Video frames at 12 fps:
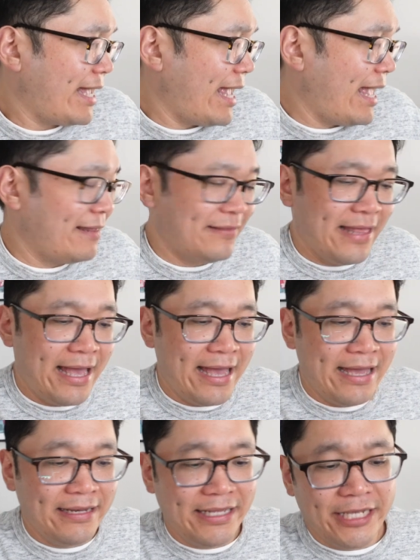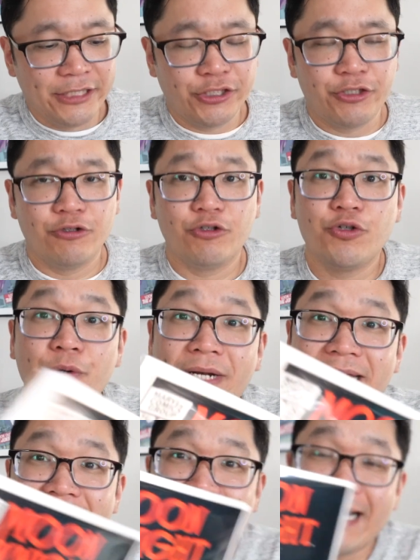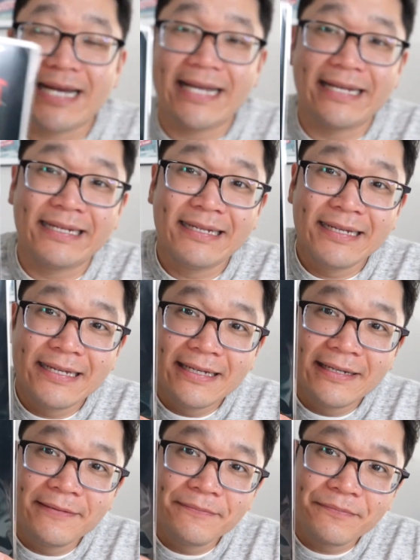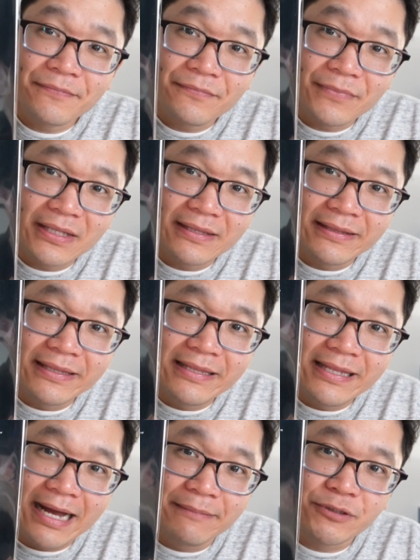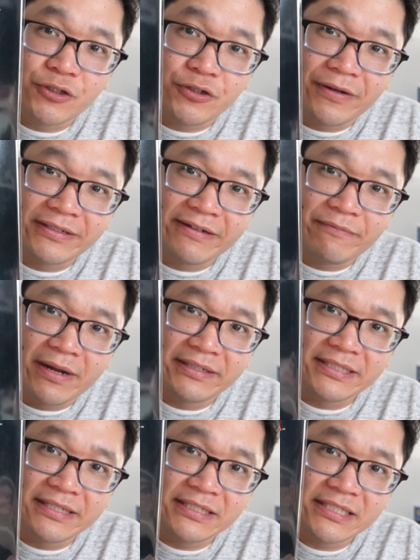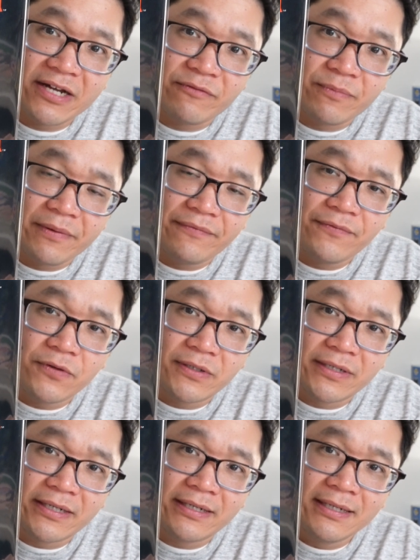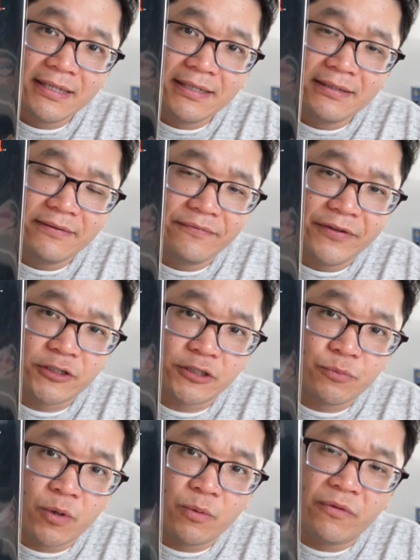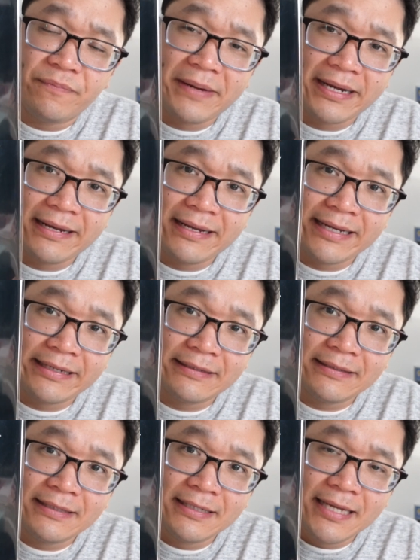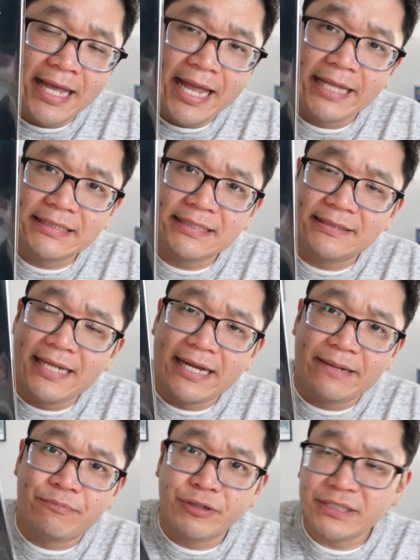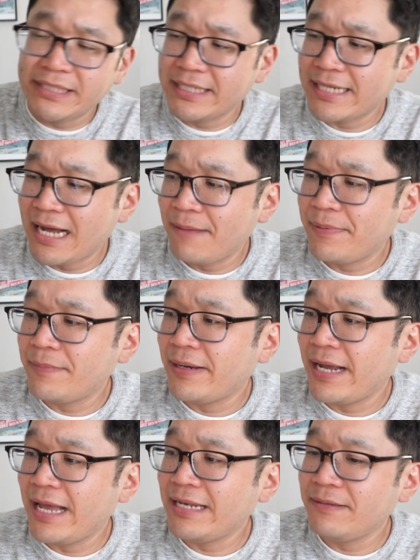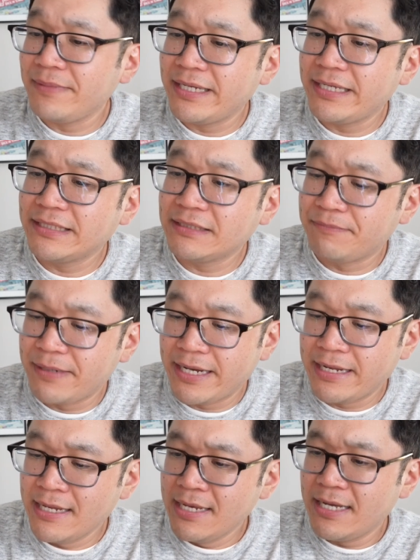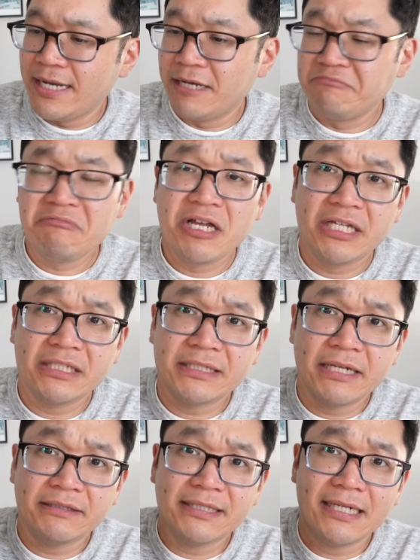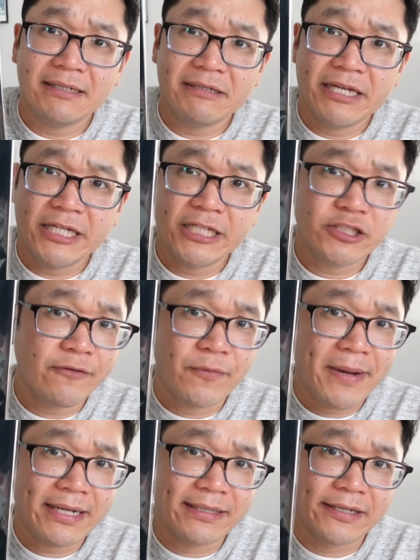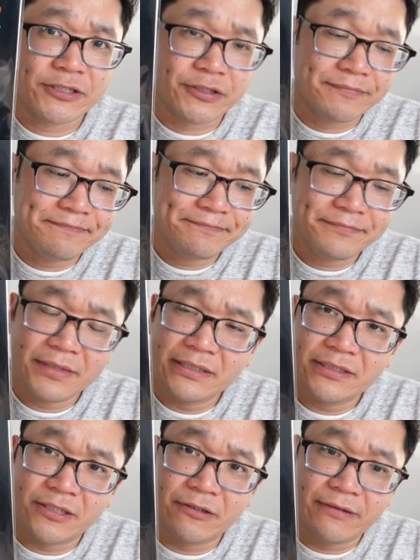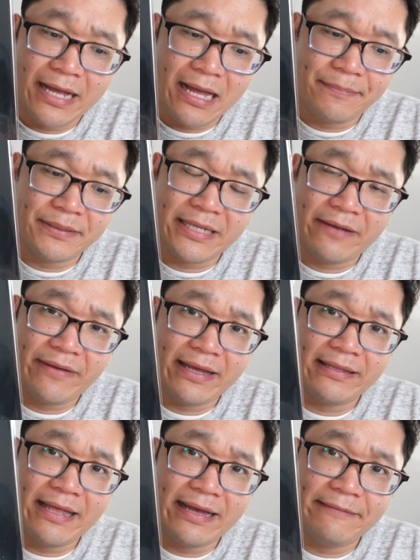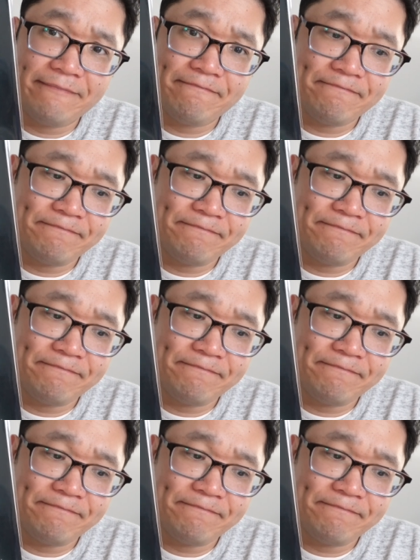And then issue 29, I'm sure you guys have probably seen this cover before. It features Werewolf by Night. It's not a pristine copy by any means, but it's good for my collection. So happy to have added that.